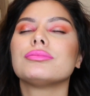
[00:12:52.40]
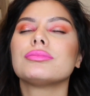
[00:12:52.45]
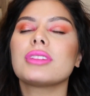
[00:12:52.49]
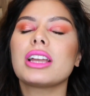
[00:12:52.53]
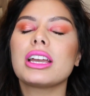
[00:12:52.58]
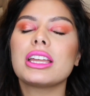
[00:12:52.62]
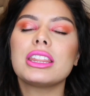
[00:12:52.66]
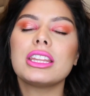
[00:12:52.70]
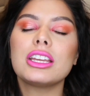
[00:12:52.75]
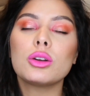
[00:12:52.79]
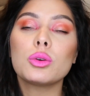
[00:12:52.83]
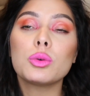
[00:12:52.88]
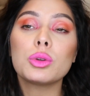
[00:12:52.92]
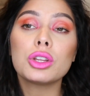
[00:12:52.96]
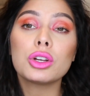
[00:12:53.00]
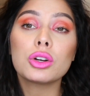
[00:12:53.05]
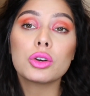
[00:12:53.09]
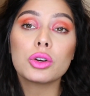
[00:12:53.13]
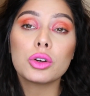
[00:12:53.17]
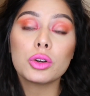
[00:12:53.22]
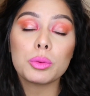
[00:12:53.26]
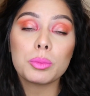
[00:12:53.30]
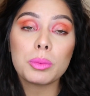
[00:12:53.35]
I think with a
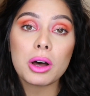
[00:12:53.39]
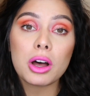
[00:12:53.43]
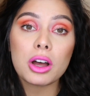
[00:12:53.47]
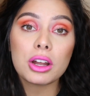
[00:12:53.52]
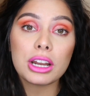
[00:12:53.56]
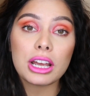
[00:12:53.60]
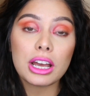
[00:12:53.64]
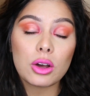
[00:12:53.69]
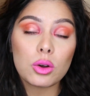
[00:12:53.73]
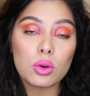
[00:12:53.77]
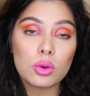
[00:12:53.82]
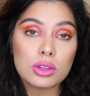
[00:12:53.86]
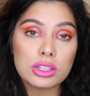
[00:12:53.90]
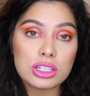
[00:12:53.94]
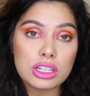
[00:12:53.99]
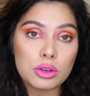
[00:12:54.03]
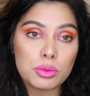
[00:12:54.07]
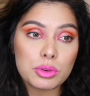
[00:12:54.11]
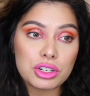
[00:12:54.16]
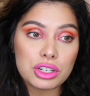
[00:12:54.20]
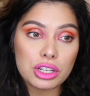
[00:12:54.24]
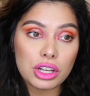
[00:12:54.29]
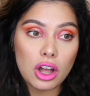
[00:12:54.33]
coupon at
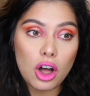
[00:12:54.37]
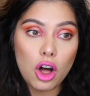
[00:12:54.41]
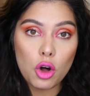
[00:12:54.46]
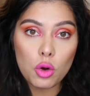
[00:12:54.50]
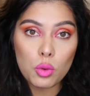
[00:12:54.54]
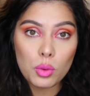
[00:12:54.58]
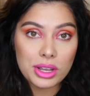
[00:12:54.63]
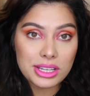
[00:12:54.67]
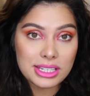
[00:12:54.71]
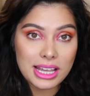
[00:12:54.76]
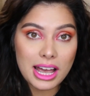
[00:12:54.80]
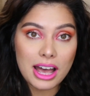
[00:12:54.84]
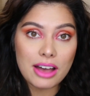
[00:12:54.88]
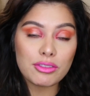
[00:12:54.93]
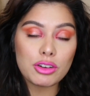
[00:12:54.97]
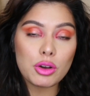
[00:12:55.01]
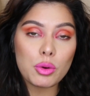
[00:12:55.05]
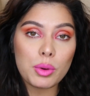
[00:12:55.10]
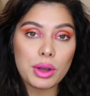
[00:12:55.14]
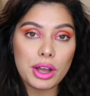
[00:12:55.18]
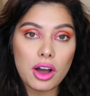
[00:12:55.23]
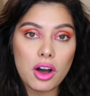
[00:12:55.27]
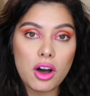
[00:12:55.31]
Ulta, which they always have
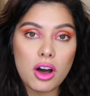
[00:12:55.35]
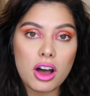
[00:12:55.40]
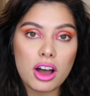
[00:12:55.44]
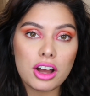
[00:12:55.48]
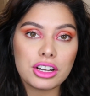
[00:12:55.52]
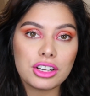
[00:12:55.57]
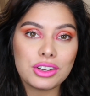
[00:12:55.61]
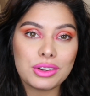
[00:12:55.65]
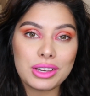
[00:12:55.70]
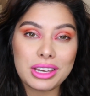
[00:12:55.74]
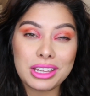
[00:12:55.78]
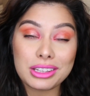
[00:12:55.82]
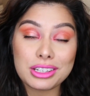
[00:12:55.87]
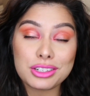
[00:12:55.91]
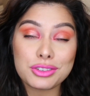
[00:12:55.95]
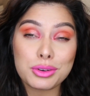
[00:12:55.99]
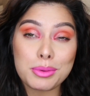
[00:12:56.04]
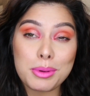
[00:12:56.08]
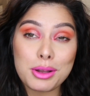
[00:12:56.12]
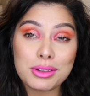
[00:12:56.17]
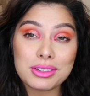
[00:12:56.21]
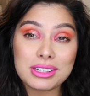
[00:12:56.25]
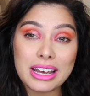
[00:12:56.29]
going on, you can get this
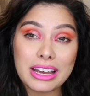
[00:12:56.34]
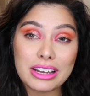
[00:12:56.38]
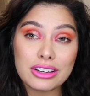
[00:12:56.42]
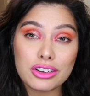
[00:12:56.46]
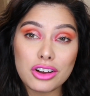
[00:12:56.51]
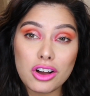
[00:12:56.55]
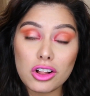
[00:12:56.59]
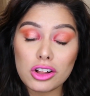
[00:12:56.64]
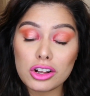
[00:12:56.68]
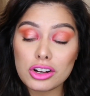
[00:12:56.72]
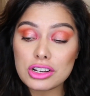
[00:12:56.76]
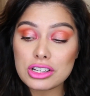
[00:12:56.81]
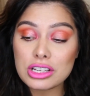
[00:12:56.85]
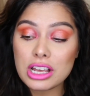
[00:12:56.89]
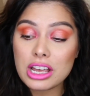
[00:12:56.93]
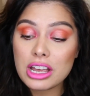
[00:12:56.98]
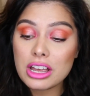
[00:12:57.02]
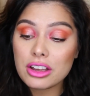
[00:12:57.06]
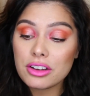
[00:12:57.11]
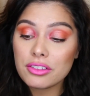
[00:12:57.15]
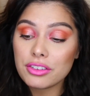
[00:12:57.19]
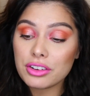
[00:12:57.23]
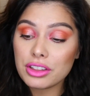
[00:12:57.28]
for about $10
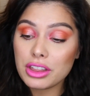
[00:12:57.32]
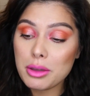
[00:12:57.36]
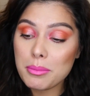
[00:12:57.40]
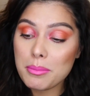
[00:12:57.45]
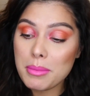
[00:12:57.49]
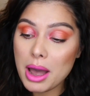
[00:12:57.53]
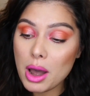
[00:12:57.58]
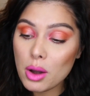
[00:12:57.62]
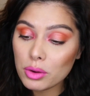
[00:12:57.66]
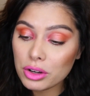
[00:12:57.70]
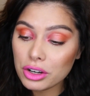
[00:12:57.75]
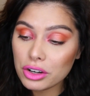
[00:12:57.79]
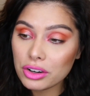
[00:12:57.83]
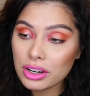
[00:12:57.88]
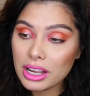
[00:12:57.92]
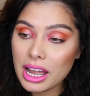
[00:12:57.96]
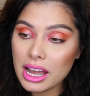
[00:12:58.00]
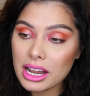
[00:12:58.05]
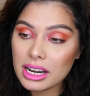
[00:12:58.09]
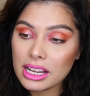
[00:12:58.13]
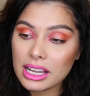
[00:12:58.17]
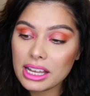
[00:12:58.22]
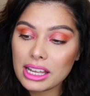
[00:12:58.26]
for the amount you're
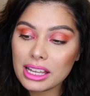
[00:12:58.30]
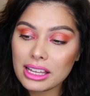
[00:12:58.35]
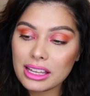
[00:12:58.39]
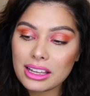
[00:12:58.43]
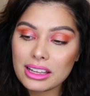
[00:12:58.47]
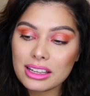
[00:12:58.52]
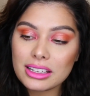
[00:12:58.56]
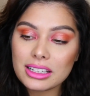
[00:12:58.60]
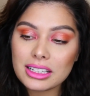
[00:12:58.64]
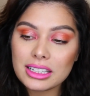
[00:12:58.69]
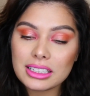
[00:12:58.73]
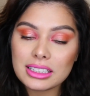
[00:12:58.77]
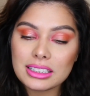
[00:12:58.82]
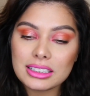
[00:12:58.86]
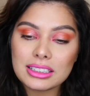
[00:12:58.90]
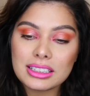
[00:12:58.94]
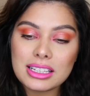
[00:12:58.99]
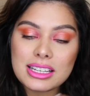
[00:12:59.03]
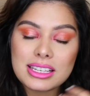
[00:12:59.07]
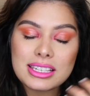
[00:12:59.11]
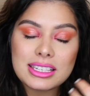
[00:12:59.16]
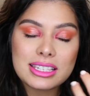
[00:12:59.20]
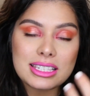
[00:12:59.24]
getting.
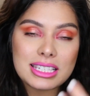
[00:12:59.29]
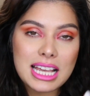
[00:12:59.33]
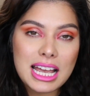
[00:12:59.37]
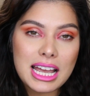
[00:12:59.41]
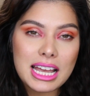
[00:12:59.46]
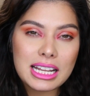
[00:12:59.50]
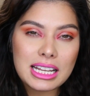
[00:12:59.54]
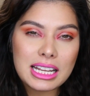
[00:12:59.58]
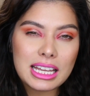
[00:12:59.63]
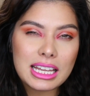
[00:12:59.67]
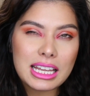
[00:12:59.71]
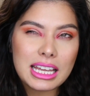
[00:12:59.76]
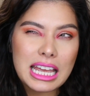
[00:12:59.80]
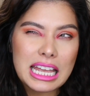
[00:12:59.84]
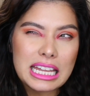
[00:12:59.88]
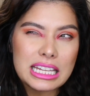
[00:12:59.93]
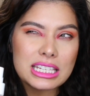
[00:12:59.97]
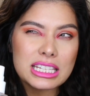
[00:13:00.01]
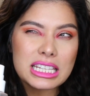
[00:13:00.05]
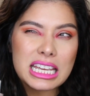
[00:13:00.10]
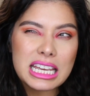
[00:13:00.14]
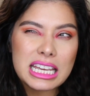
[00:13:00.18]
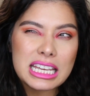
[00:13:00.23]
The scent,
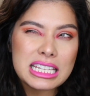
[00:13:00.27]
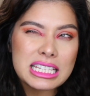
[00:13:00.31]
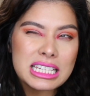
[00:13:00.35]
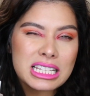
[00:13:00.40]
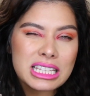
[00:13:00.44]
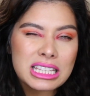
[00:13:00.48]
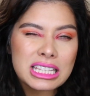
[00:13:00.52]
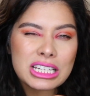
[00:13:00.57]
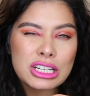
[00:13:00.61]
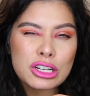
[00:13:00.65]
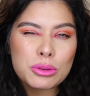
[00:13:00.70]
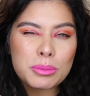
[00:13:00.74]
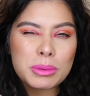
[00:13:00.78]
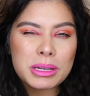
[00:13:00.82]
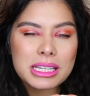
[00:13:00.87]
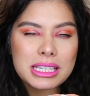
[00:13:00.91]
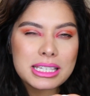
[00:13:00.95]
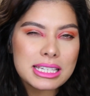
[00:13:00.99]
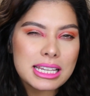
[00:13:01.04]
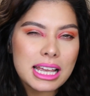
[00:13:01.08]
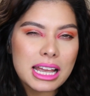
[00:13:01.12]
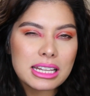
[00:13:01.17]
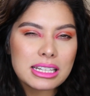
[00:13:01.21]
it is a little bit
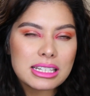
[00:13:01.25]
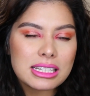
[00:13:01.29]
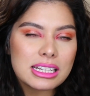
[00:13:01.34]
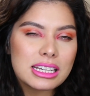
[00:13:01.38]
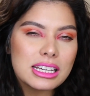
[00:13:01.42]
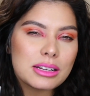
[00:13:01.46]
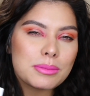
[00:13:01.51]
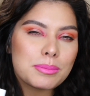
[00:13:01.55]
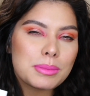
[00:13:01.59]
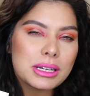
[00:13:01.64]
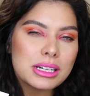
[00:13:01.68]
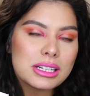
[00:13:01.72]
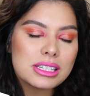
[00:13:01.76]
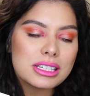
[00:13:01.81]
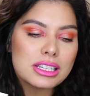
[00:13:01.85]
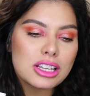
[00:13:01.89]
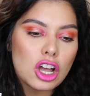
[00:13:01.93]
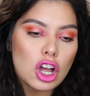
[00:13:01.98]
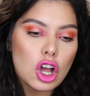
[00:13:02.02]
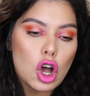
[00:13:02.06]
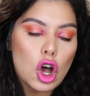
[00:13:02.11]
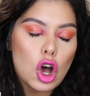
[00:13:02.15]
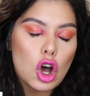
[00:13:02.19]
scented, but it's
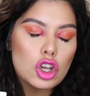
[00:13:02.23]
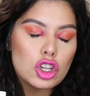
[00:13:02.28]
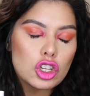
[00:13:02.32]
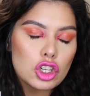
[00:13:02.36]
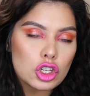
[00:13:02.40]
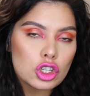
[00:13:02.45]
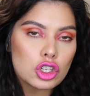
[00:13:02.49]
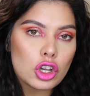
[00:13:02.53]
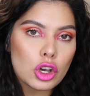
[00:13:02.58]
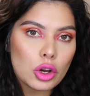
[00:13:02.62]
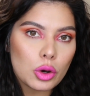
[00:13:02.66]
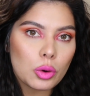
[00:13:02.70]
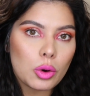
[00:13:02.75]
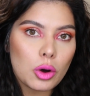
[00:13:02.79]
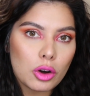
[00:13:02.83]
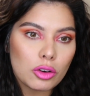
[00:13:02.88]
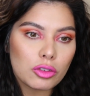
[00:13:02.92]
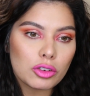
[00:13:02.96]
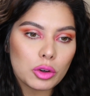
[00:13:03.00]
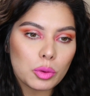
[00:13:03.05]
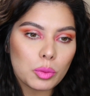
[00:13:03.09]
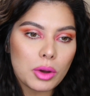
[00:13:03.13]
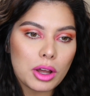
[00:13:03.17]
not so
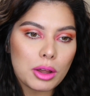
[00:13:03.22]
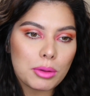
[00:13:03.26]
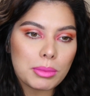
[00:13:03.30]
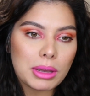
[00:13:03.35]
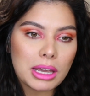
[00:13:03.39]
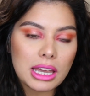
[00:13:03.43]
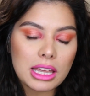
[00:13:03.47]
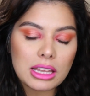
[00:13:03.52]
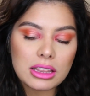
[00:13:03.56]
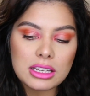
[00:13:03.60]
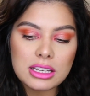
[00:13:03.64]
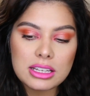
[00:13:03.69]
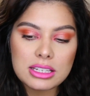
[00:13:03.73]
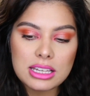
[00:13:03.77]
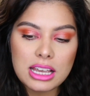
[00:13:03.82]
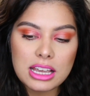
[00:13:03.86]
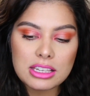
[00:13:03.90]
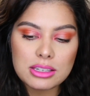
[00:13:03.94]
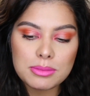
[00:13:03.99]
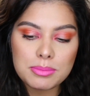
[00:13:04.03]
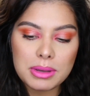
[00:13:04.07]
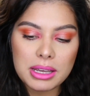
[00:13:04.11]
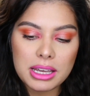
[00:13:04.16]
overwhelming. And this
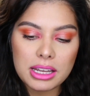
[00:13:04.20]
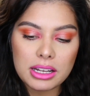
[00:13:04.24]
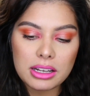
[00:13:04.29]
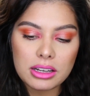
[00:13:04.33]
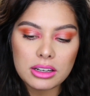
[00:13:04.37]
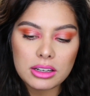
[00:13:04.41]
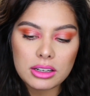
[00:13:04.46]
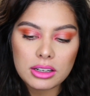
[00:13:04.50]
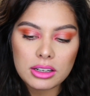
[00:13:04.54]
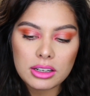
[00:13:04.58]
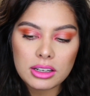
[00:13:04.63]
has been,